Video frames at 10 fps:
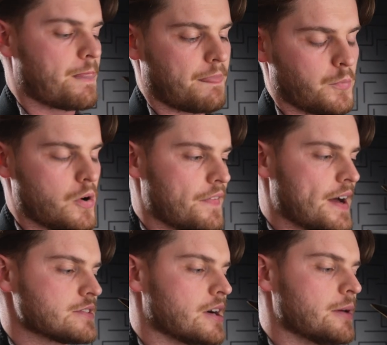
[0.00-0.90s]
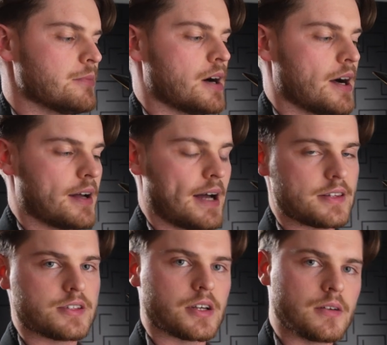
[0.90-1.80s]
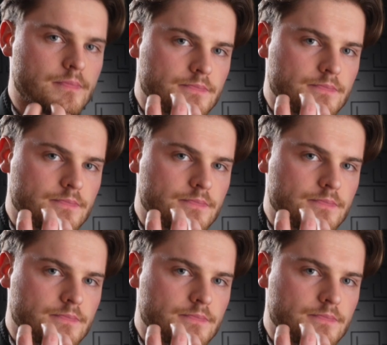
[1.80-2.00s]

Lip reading: Worked that time, but I had to,